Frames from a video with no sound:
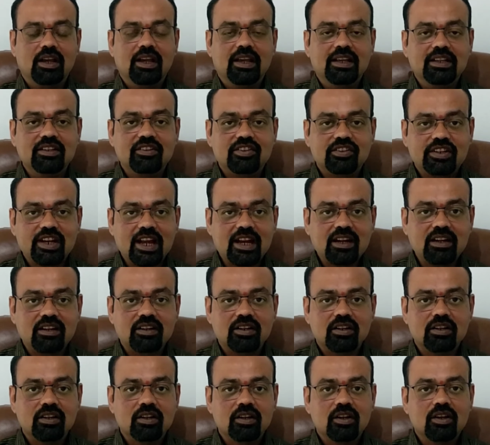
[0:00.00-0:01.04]
Instead,
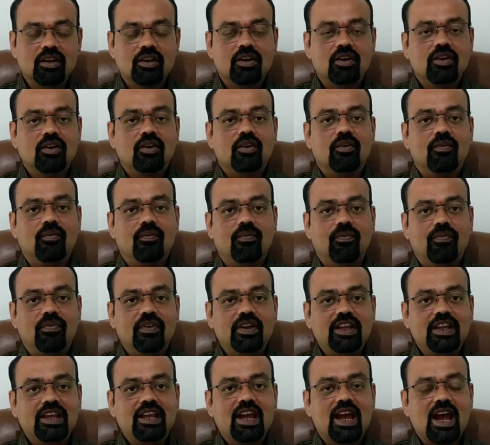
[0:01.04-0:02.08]

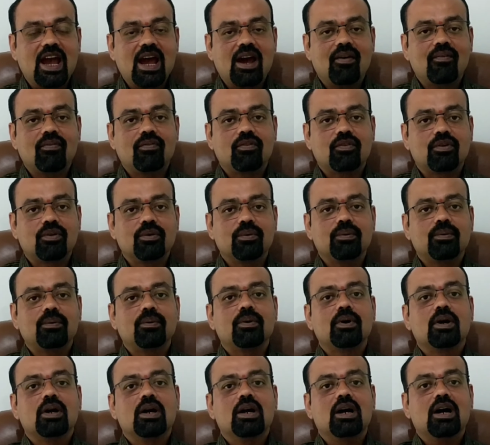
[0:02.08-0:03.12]
we have to
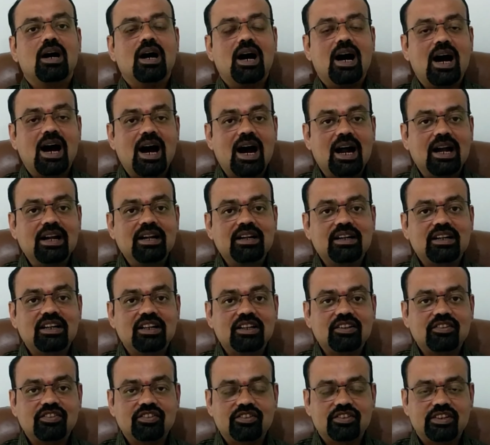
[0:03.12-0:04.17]

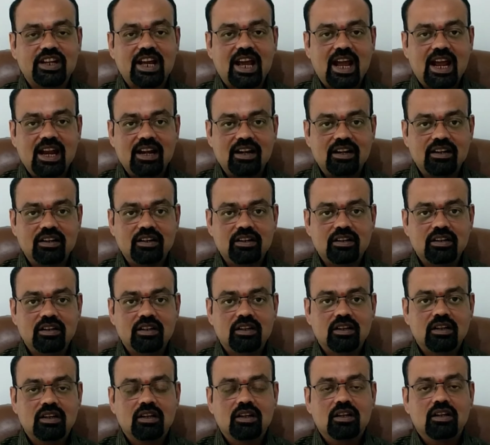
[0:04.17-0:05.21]
understand
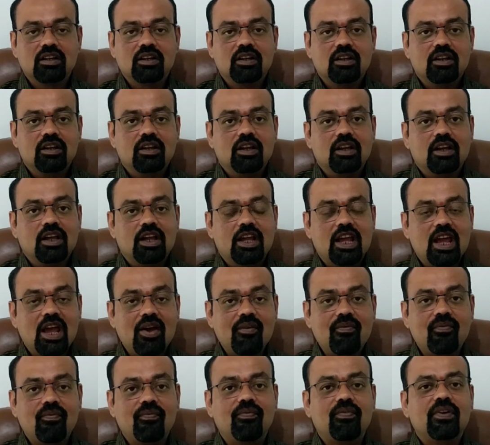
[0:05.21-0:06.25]

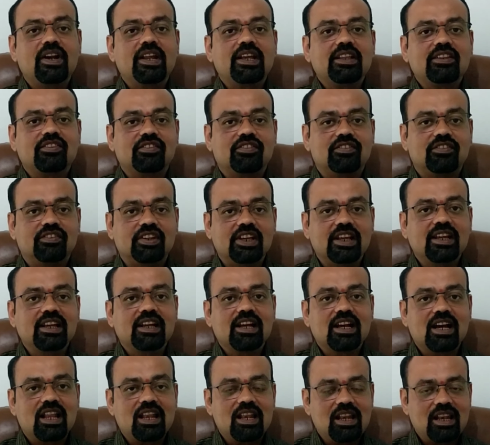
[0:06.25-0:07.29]
every
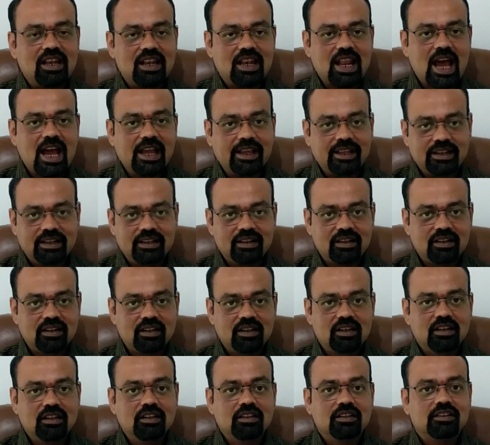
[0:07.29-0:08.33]
single line
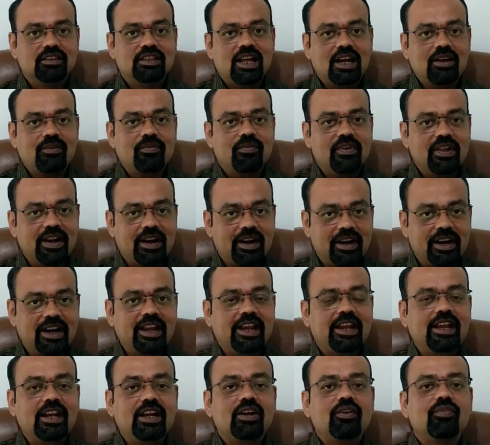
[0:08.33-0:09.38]
that we
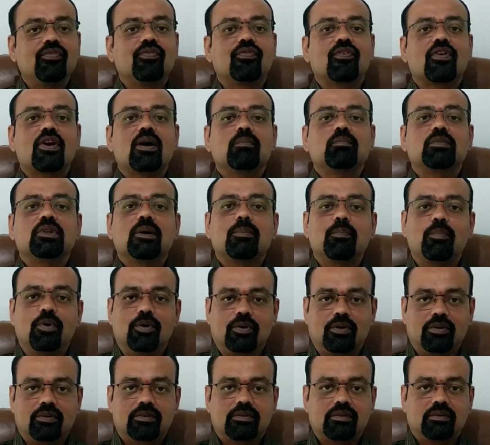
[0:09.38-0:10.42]
read from the
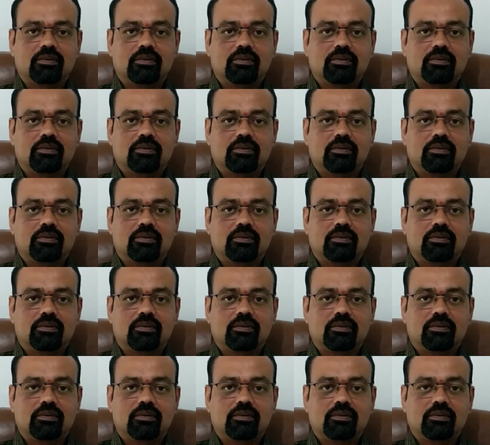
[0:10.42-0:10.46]
book.